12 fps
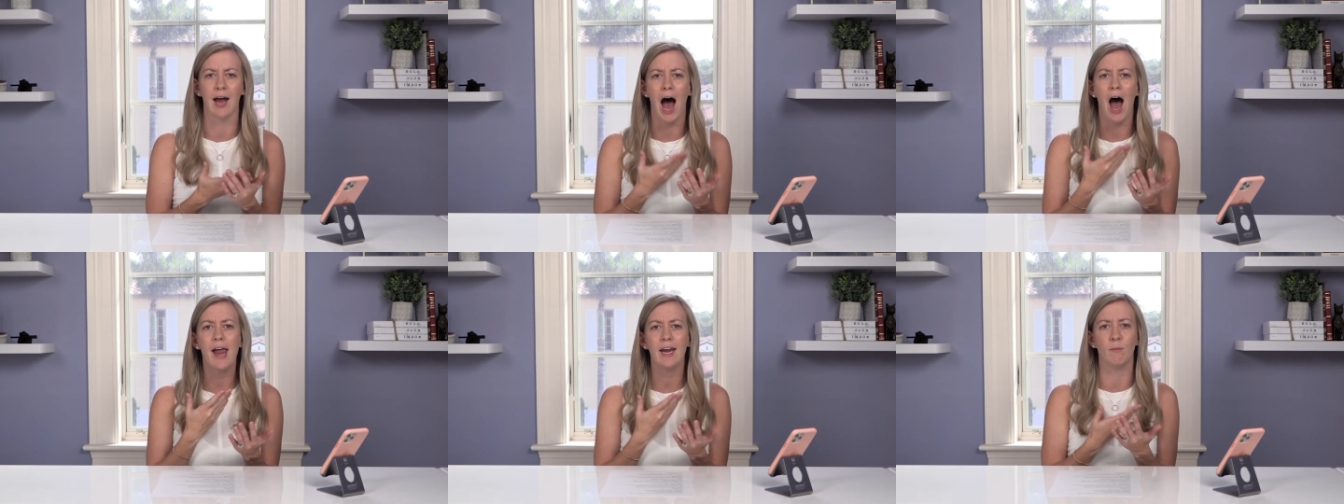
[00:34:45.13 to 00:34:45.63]

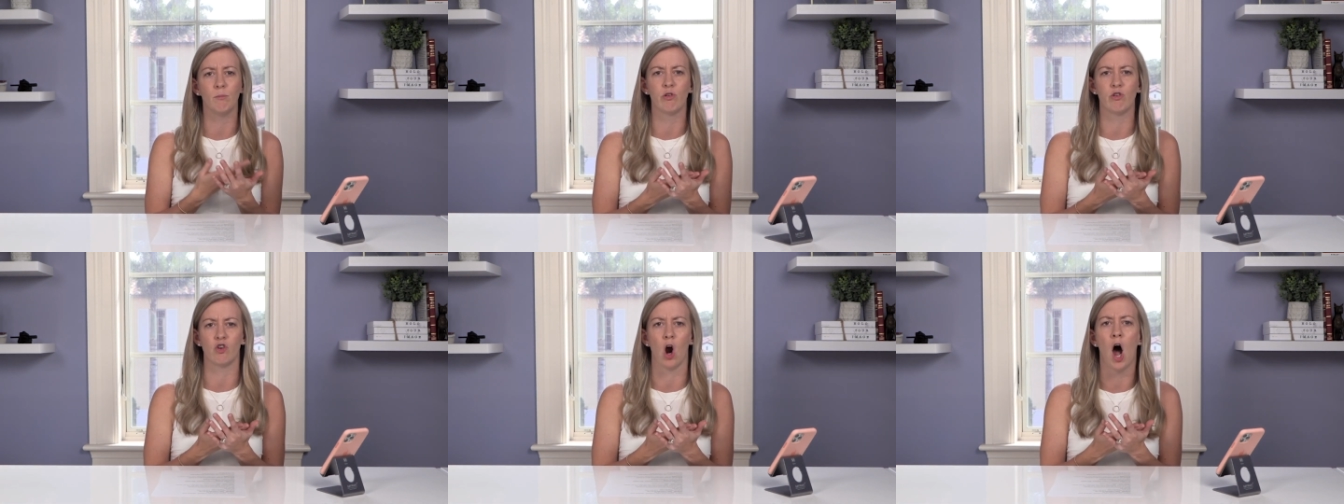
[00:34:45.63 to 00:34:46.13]
I am
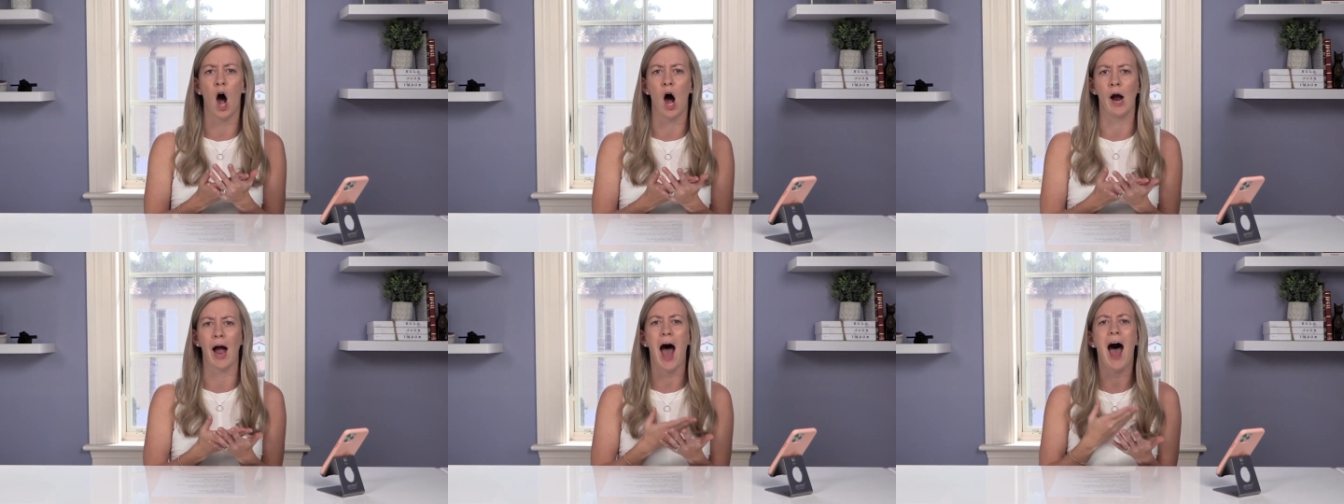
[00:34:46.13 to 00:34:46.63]

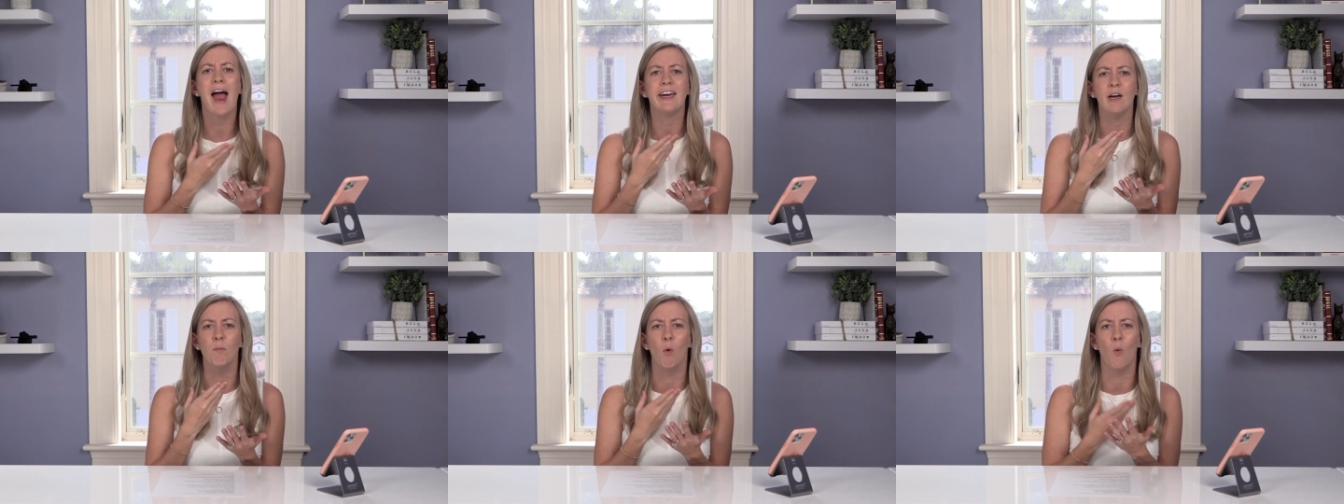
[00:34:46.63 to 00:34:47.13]
strong, I
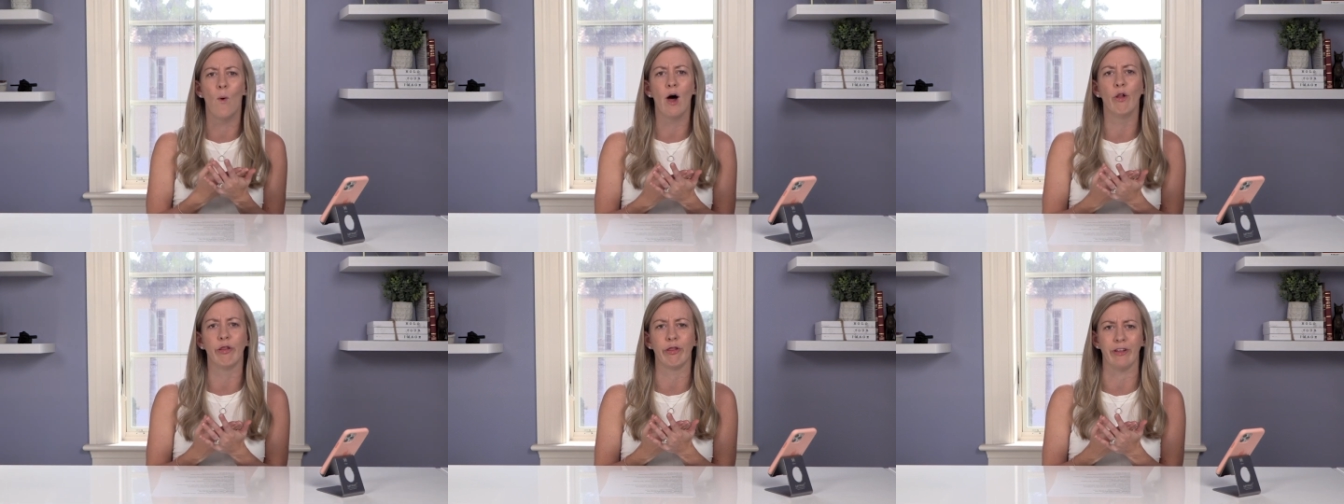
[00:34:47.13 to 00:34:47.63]
am
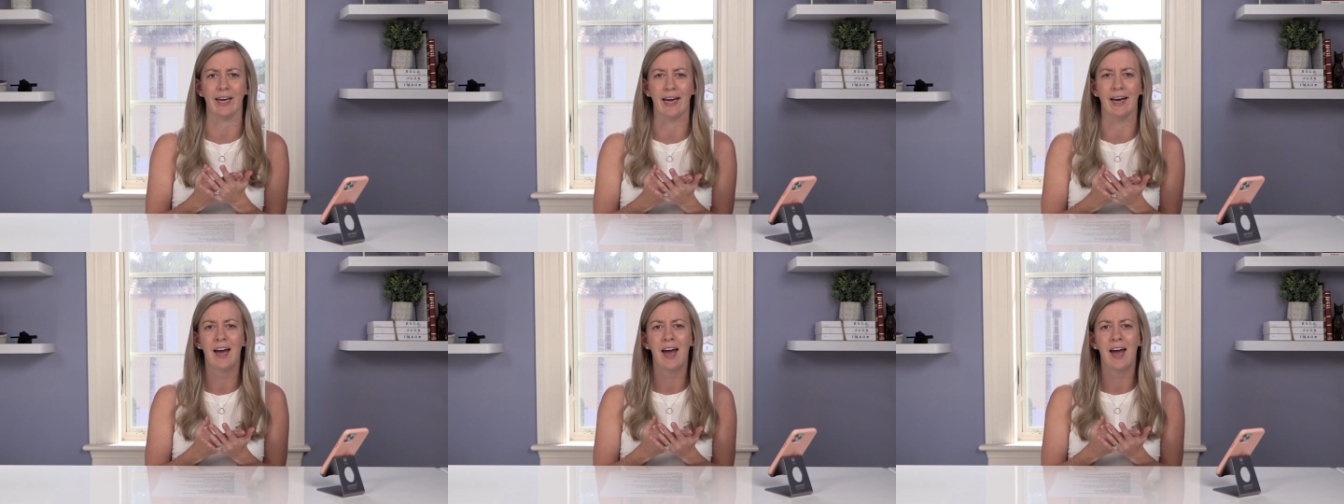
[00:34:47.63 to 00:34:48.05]
wealthy,